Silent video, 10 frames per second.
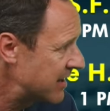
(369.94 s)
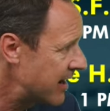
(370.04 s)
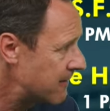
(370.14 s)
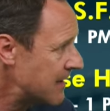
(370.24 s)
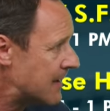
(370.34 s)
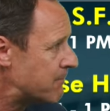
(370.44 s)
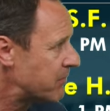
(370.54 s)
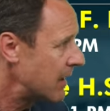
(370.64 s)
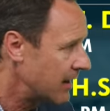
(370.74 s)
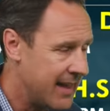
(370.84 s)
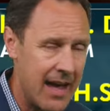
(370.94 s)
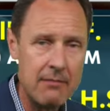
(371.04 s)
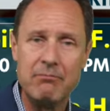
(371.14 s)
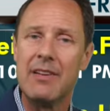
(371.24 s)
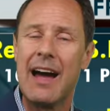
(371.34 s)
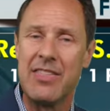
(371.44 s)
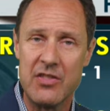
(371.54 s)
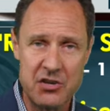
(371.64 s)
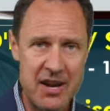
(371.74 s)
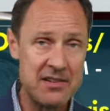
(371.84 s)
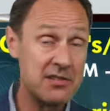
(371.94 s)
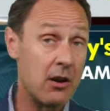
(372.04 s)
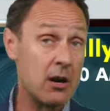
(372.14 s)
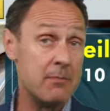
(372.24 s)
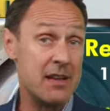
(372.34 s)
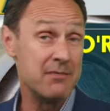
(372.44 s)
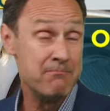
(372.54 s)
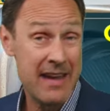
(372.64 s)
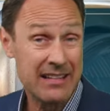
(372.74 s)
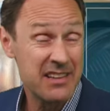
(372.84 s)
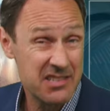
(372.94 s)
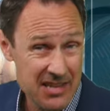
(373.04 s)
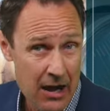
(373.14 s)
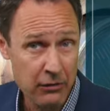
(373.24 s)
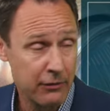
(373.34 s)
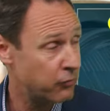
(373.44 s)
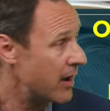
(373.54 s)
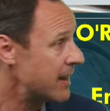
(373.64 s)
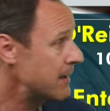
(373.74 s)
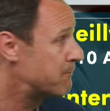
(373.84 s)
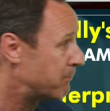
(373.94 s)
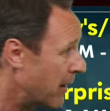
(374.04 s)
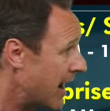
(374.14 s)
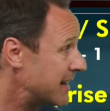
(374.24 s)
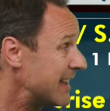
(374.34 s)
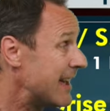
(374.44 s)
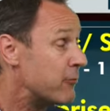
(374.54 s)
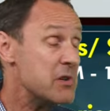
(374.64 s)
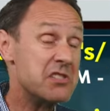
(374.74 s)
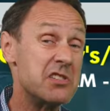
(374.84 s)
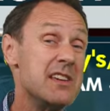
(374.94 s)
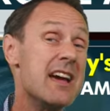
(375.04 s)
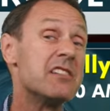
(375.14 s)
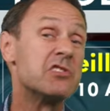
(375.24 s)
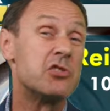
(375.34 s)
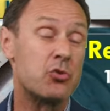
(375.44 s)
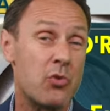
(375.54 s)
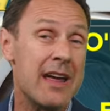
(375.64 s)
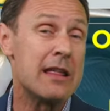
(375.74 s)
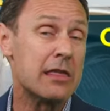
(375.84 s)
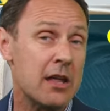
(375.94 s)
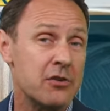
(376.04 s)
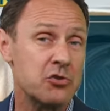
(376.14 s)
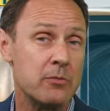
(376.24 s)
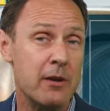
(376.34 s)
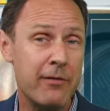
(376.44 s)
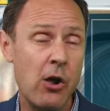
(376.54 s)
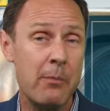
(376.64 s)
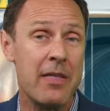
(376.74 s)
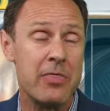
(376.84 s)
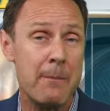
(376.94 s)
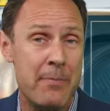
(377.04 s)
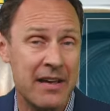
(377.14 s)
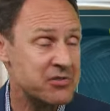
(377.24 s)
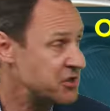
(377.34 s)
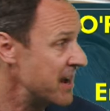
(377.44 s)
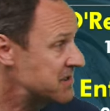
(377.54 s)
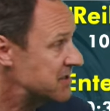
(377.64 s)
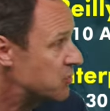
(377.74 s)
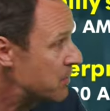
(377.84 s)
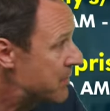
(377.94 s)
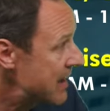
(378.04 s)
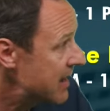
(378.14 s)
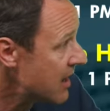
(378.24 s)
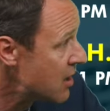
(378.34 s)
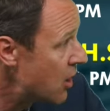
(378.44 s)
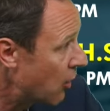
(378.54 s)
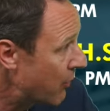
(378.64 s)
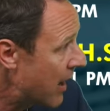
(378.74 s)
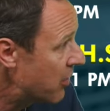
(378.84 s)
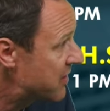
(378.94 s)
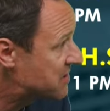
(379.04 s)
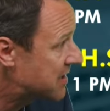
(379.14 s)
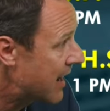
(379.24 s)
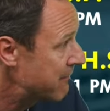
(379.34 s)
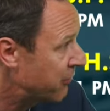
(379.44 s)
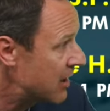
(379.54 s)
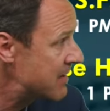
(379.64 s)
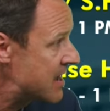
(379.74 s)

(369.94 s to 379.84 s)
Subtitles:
in there? Again, I think the chances are going to be mainly south of Reading, but if we see a stray thunderstorm develop, the best chances would be around this time frame